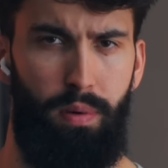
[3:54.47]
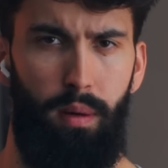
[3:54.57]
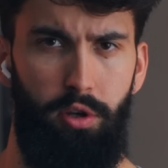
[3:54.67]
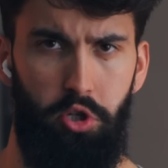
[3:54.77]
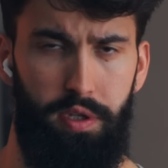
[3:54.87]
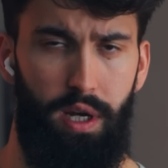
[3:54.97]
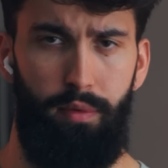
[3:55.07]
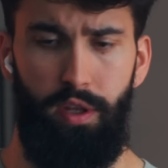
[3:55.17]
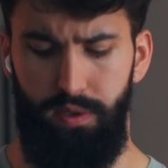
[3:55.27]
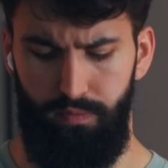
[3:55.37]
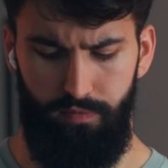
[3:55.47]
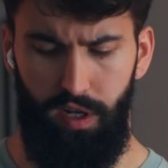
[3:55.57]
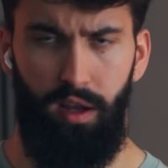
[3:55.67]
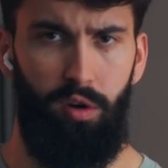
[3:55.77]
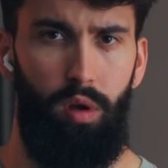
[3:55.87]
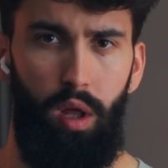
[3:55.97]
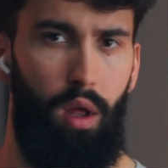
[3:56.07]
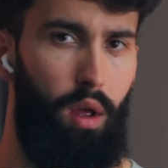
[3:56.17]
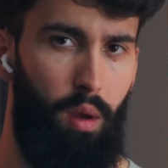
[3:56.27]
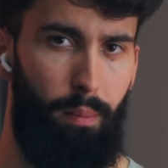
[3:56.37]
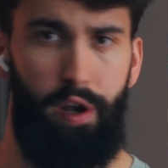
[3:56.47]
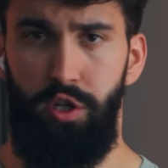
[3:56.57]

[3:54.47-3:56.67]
published at the time of this video, but